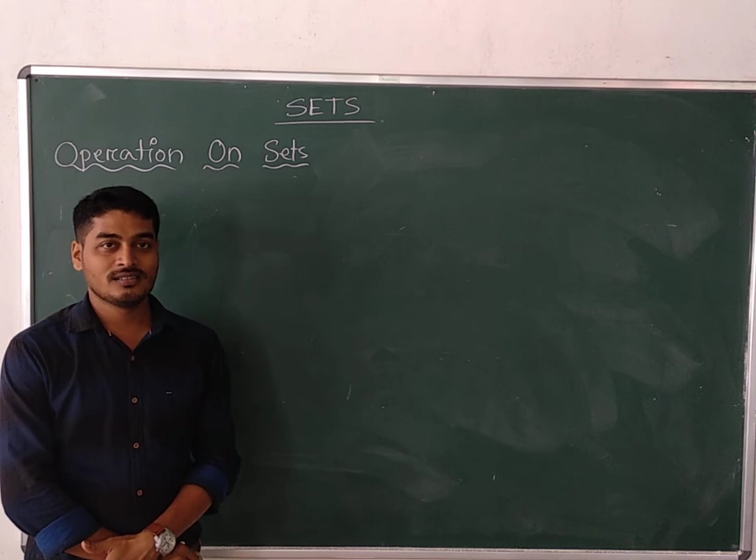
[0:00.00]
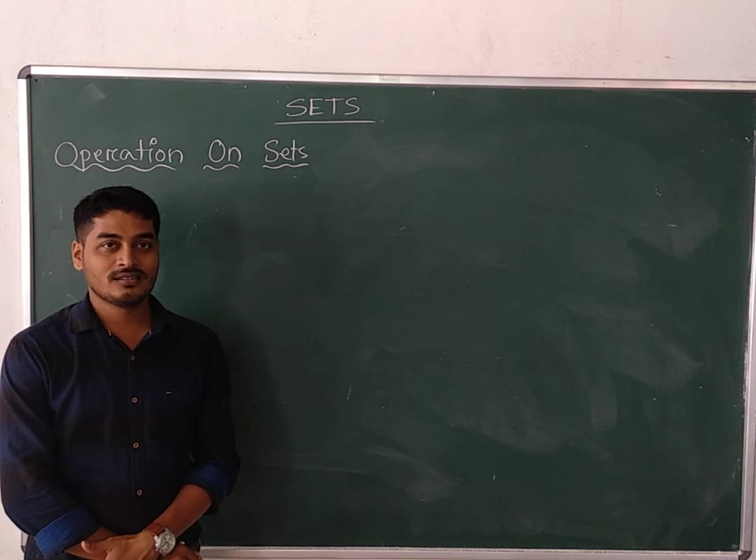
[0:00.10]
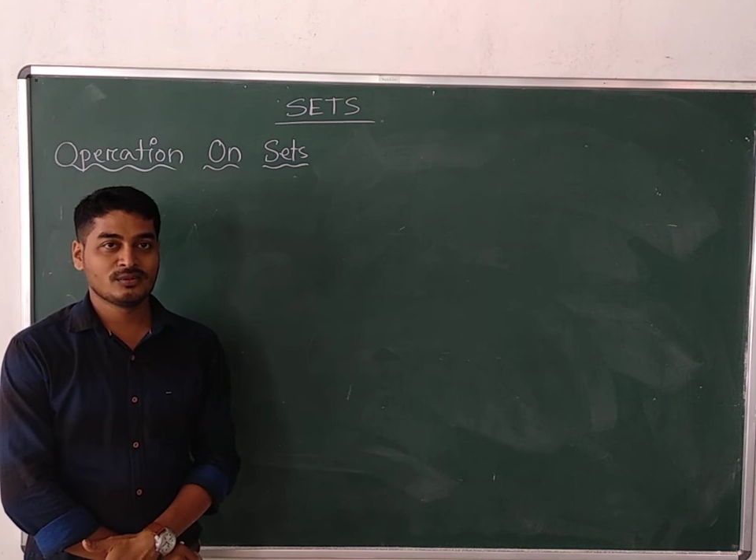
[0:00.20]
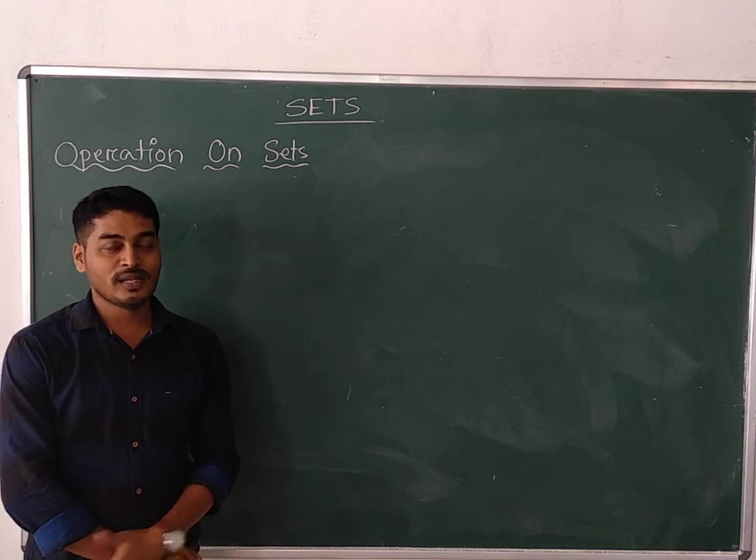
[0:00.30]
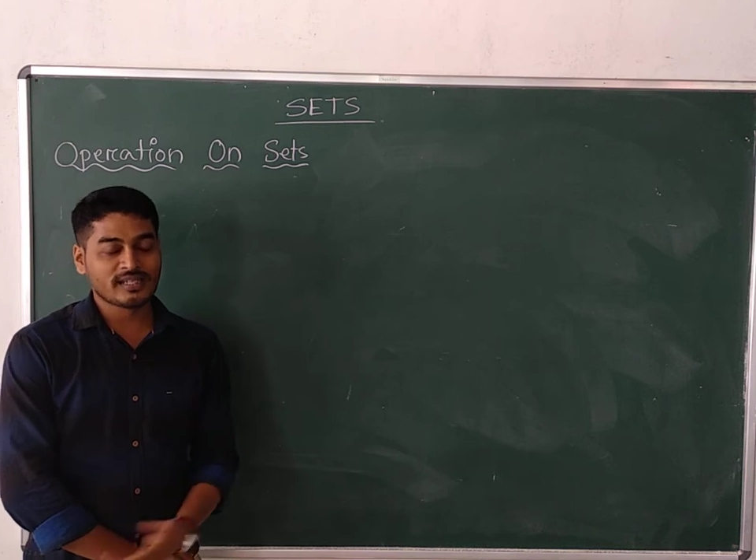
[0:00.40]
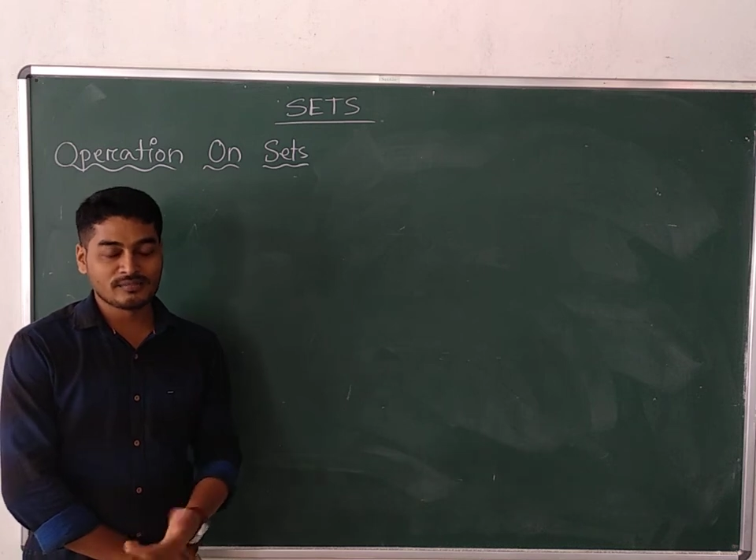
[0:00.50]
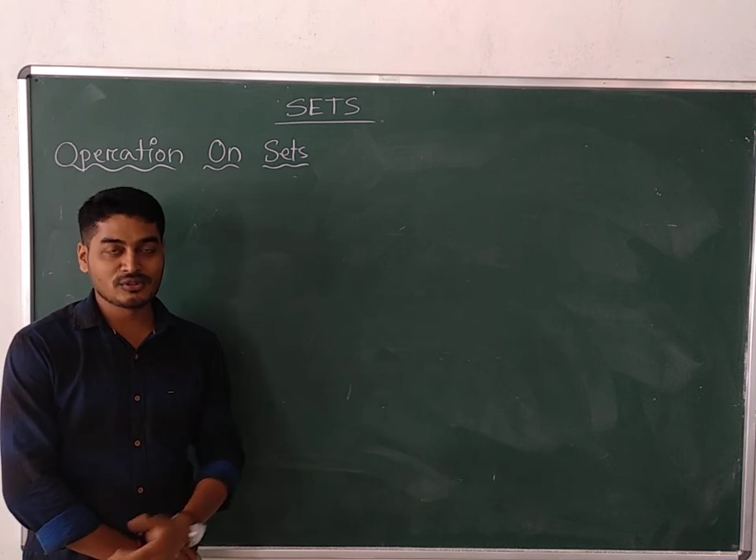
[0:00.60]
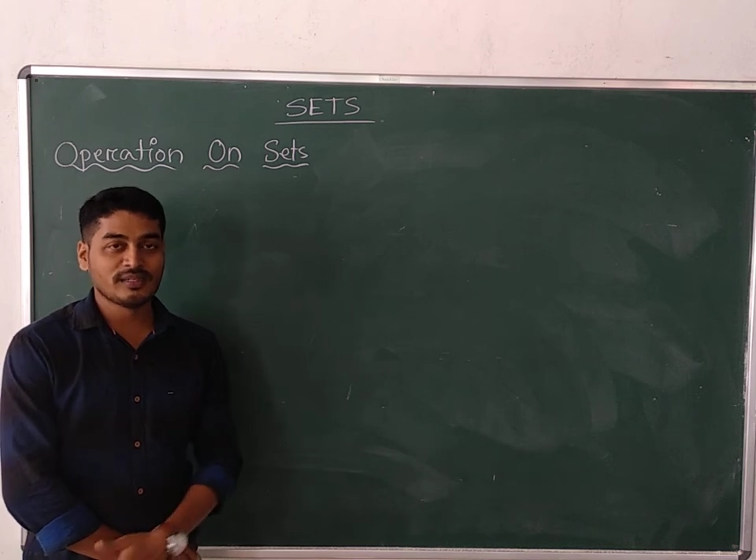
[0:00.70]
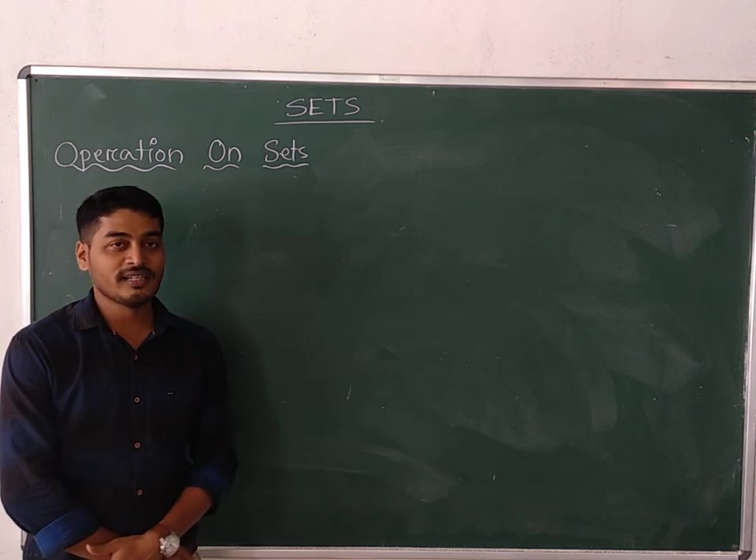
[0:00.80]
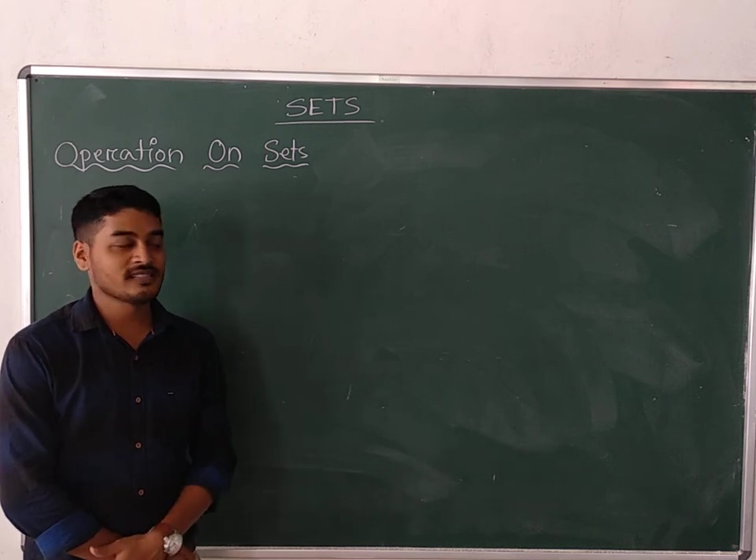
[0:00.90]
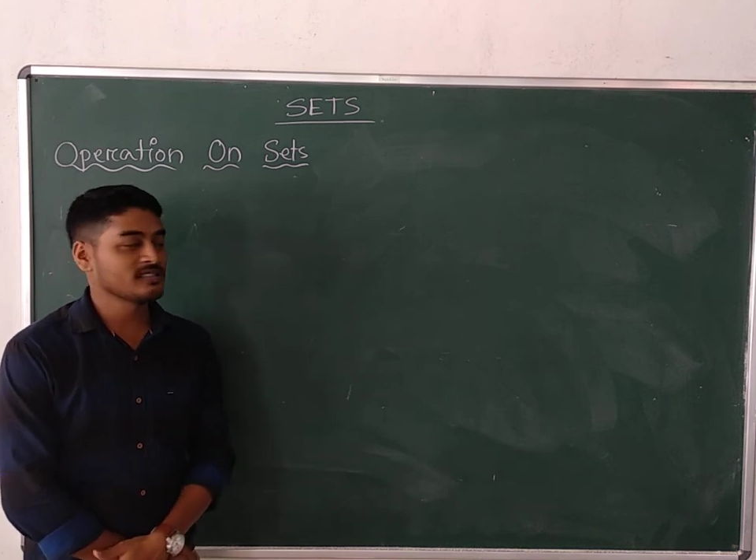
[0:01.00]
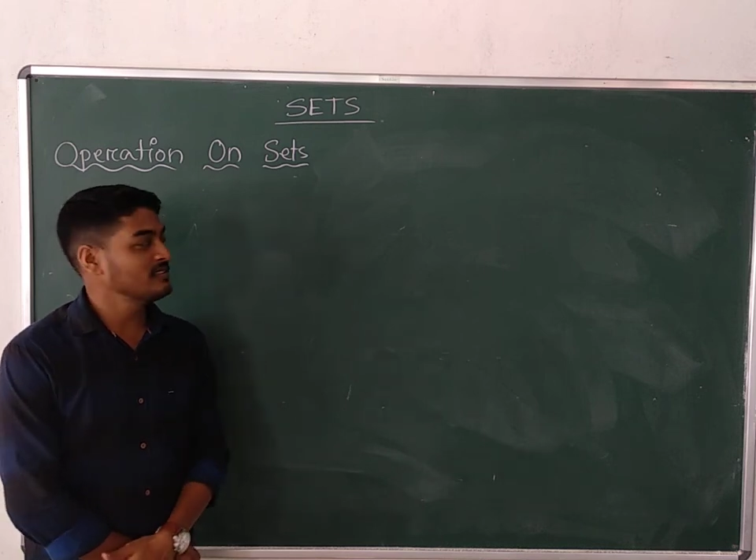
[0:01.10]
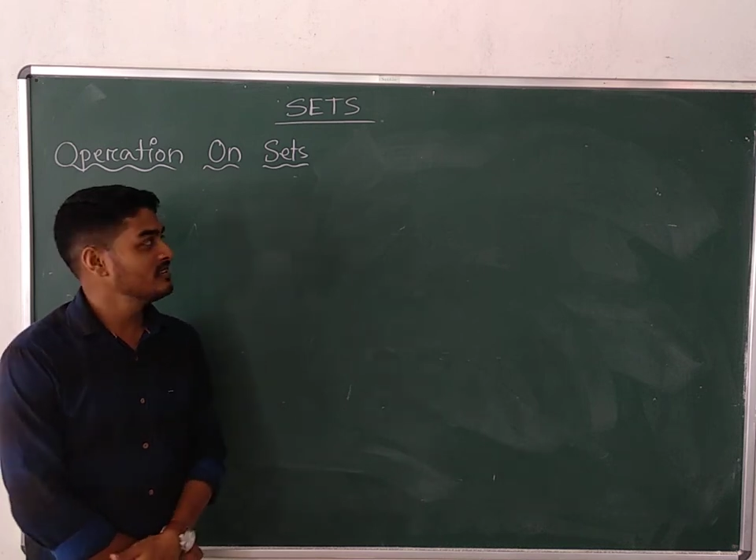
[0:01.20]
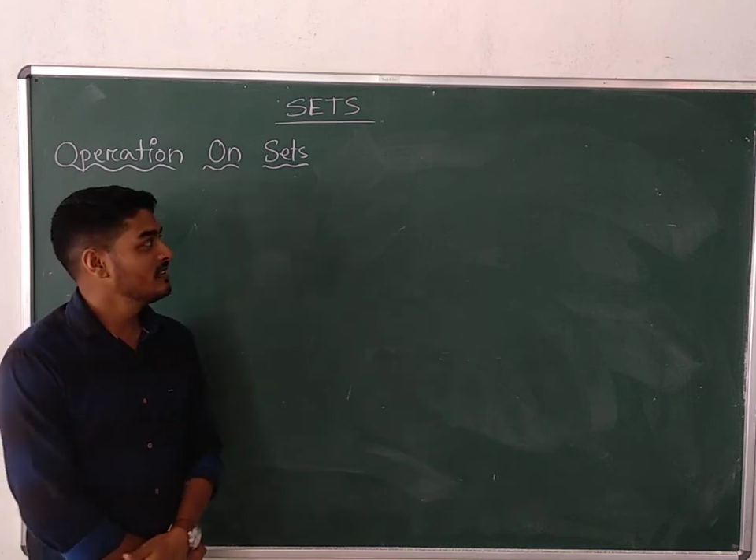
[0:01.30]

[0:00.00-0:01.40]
Welcome to my lecture.